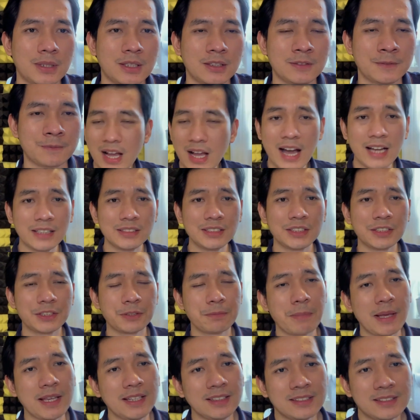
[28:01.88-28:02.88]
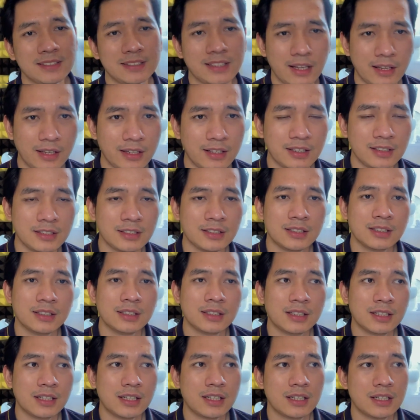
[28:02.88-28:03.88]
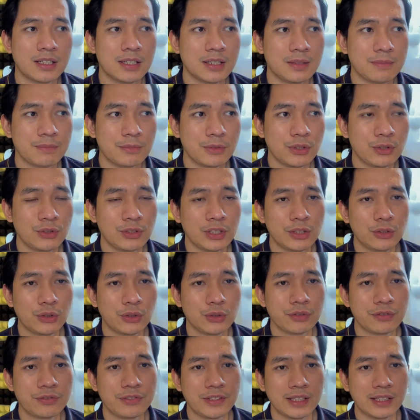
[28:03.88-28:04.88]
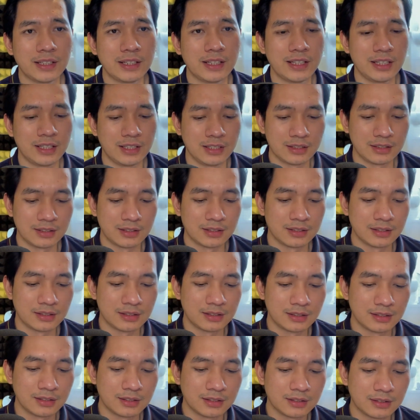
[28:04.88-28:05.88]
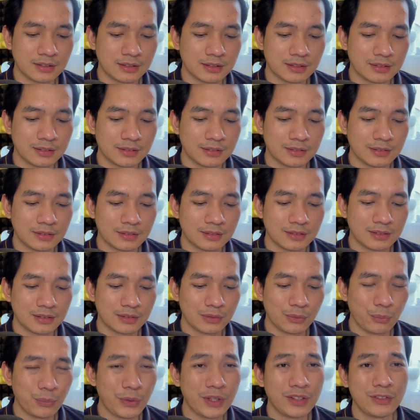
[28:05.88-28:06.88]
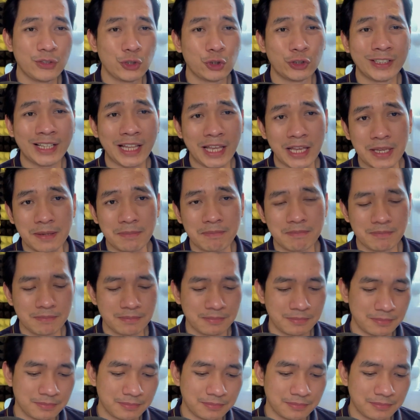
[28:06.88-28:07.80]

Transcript: But others may say you need to fill in with your name,